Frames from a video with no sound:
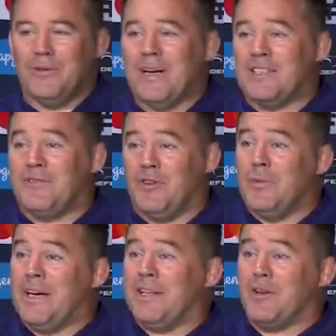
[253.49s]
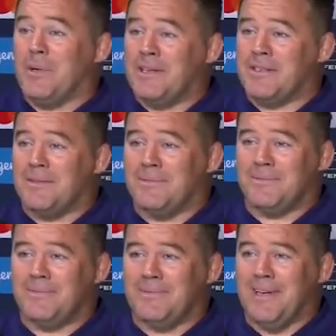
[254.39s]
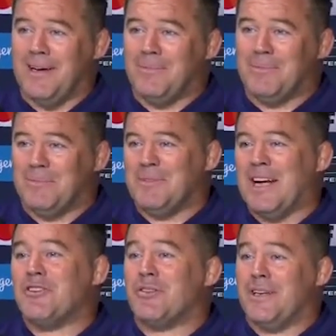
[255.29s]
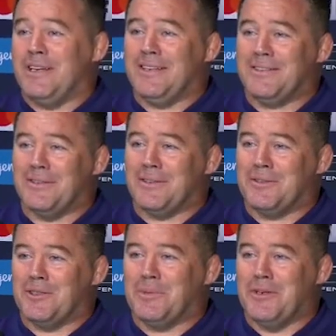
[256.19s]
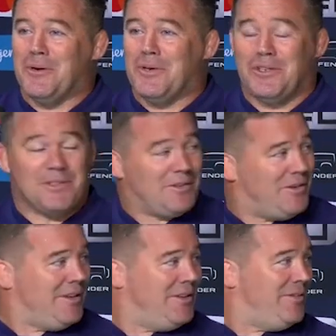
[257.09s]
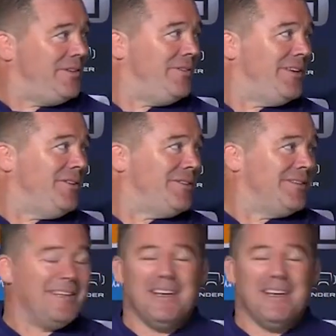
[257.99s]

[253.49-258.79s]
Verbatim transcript: Few lads fumigate their beds um, naturally, so there's, there's been no issues. Have you, you've, you've had nothing.